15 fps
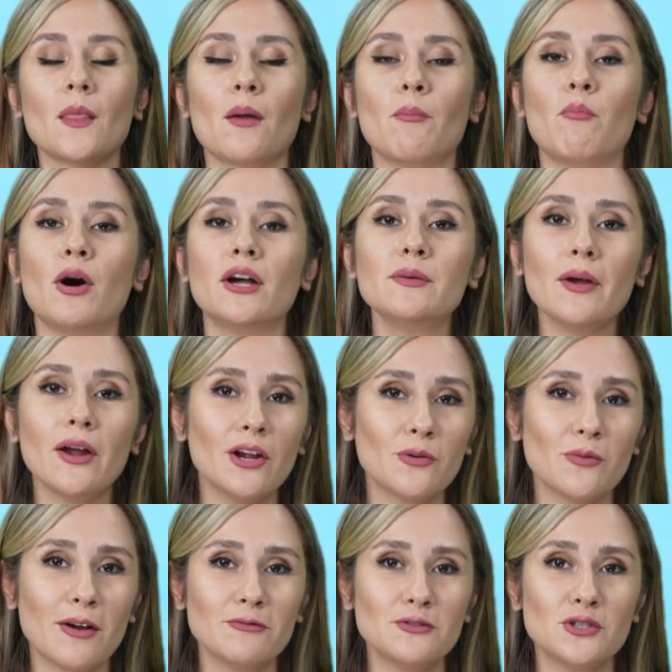body
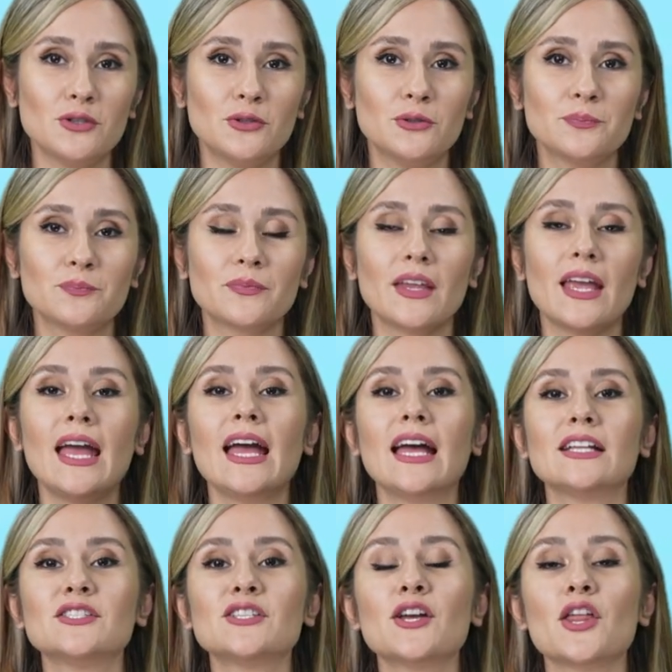paragraph 2,
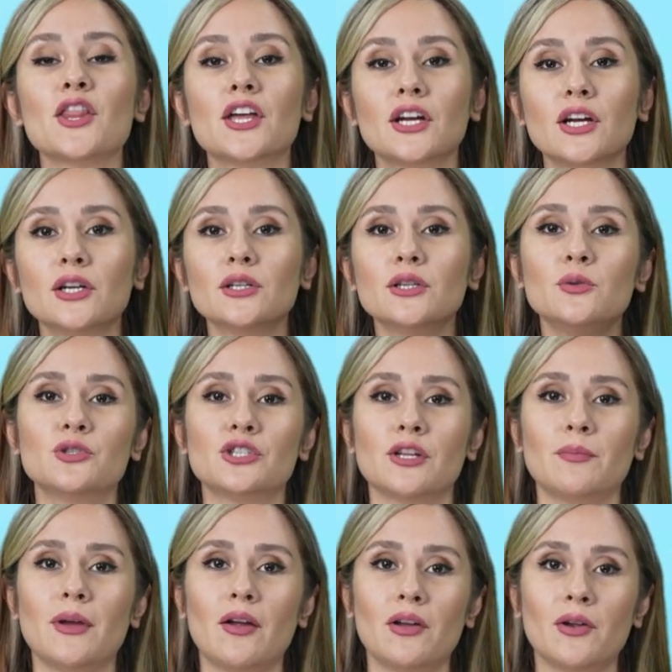and the
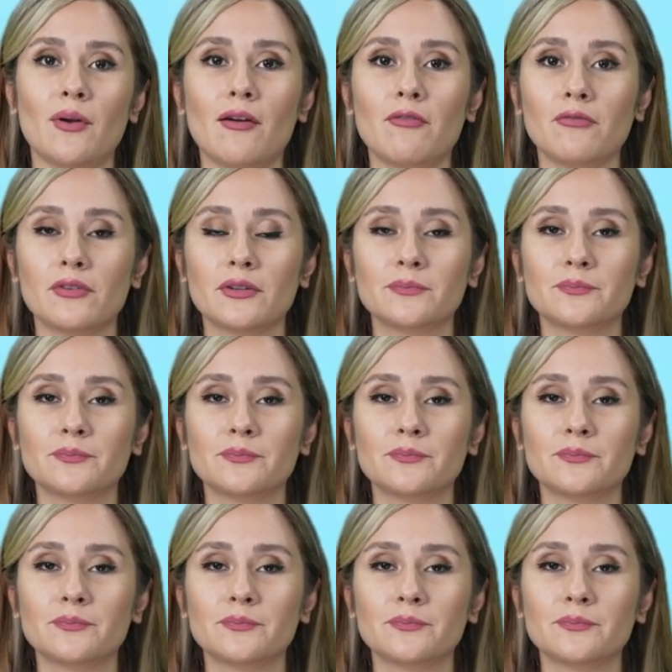conclusion paragraph.